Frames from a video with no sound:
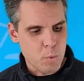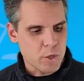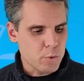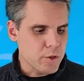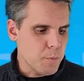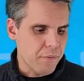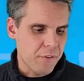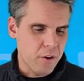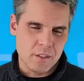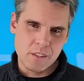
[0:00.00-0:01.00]
Which one you
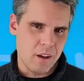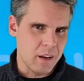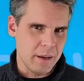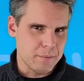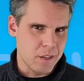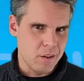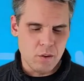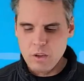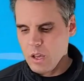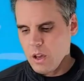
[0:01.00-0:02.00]
prefer is entirely up to
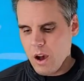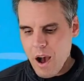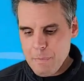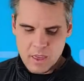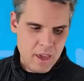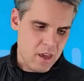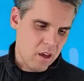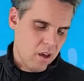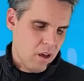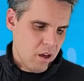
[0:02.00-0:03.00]
you.
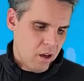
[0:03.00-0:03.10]
The